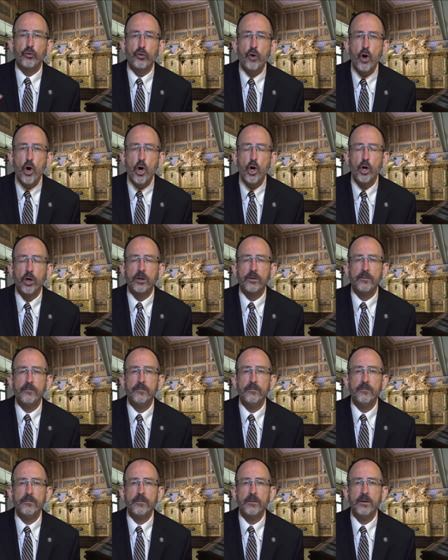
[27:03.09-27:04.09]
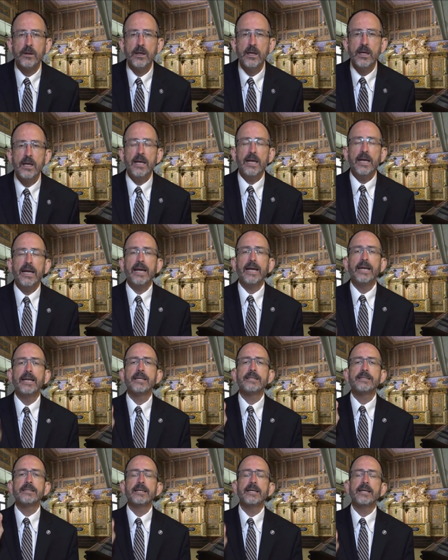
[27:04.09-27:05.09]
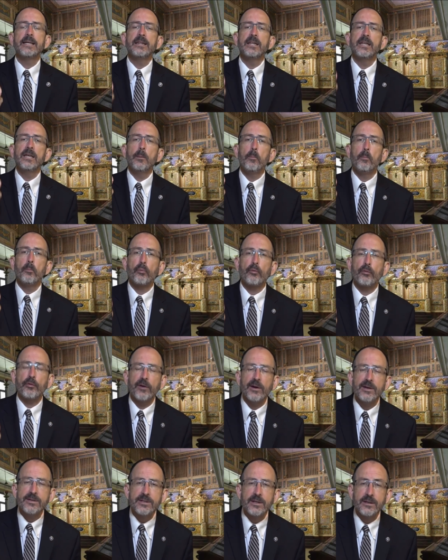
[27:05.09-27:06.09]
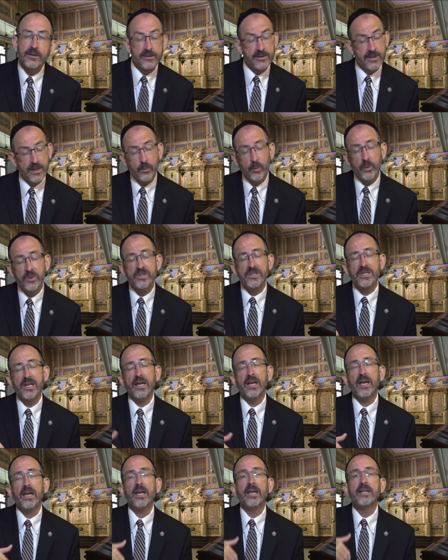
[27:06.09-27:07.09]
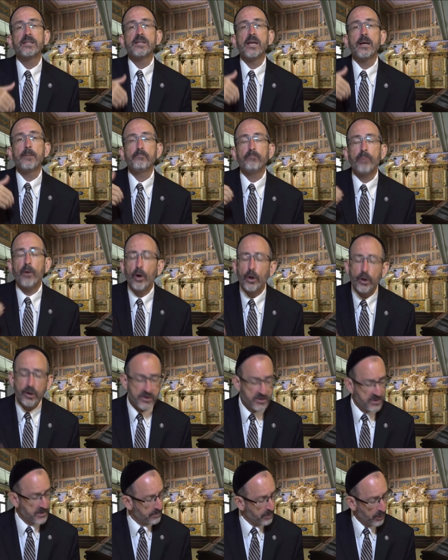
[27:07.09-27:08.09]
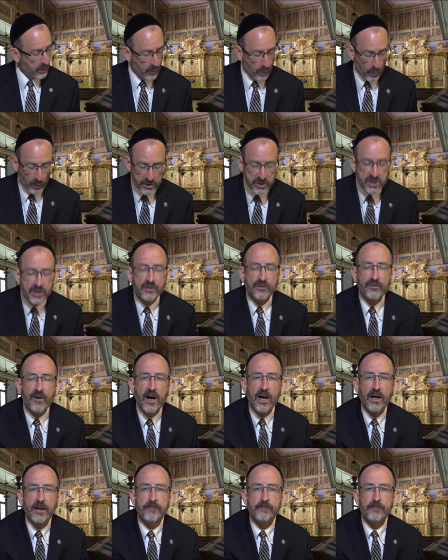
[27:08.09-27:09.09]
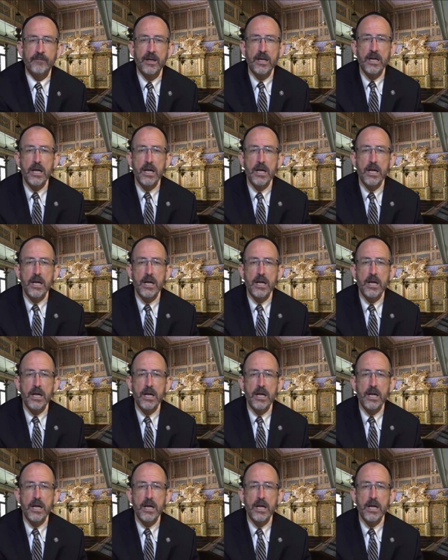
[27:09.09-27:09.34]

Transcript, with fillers: wrong. It is in the present. Some would say it's a participle, which is fine.